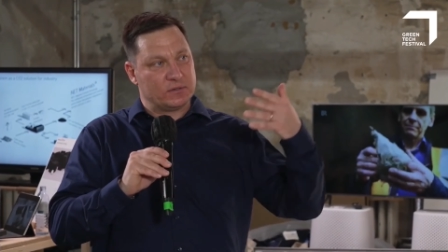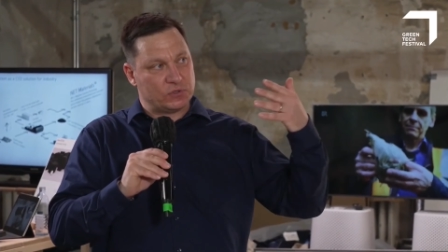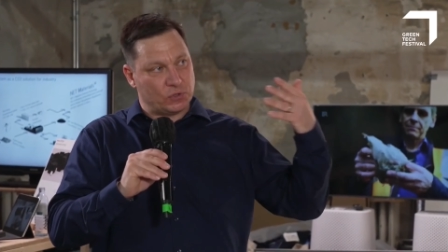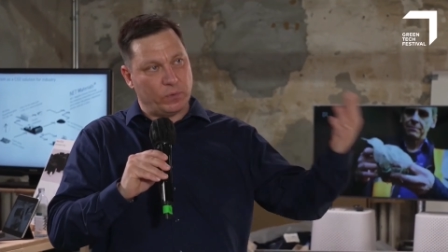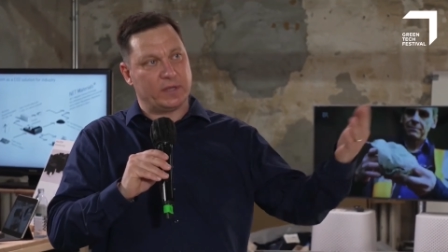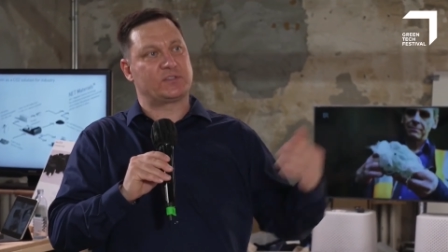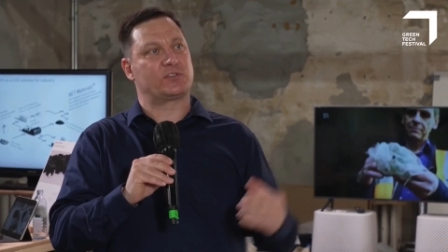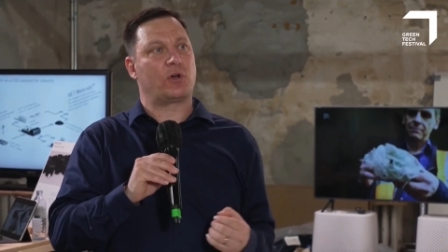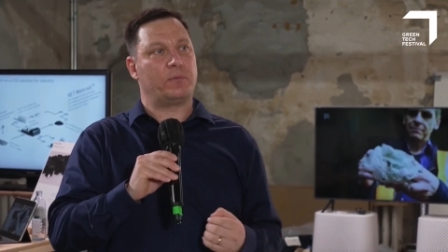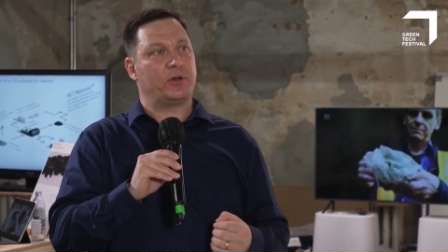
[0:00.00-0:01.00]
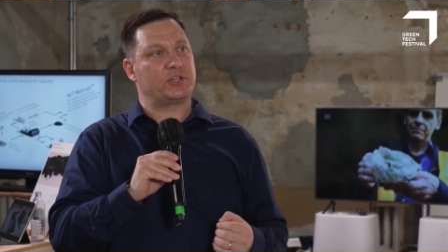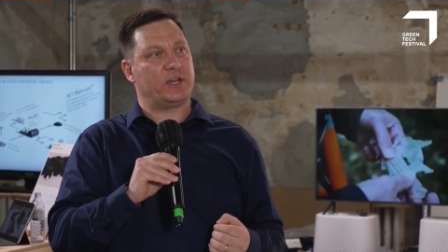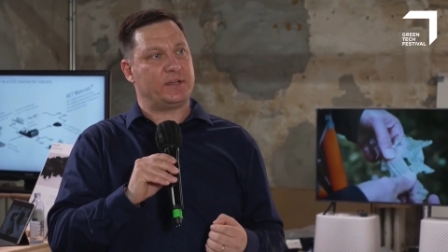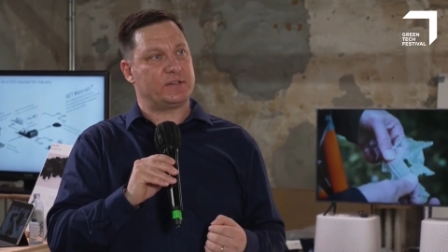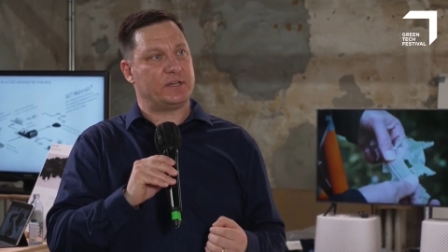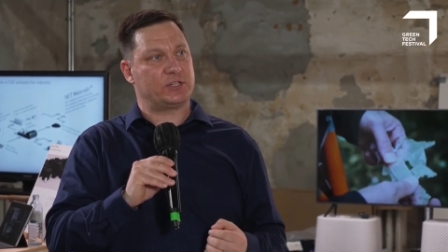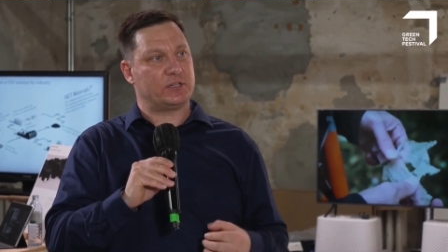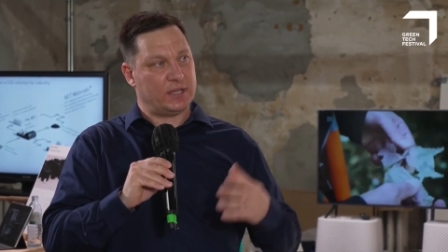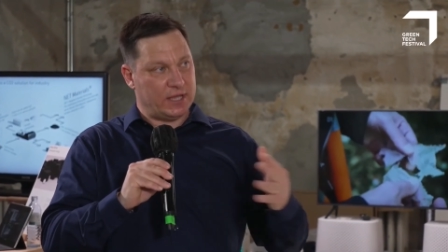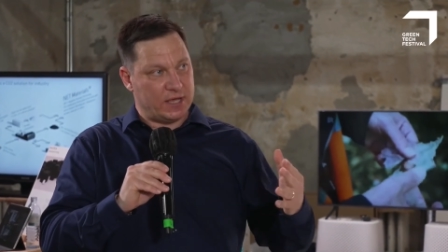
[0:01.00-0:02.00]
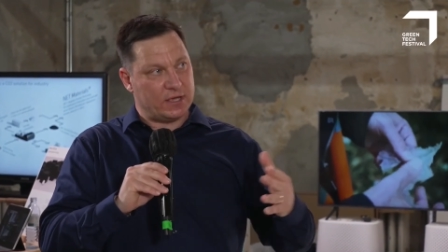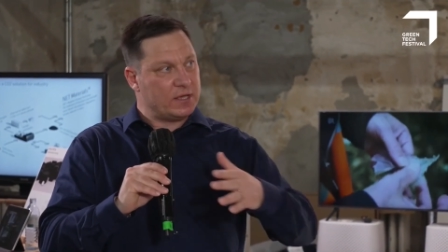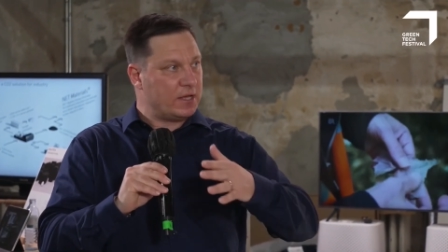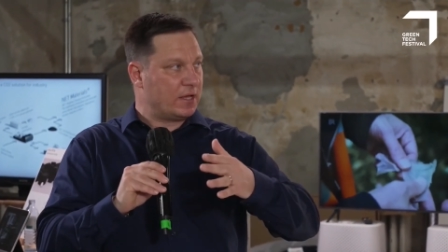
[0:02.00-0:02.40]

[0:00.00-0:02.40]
towards commercialization. Here,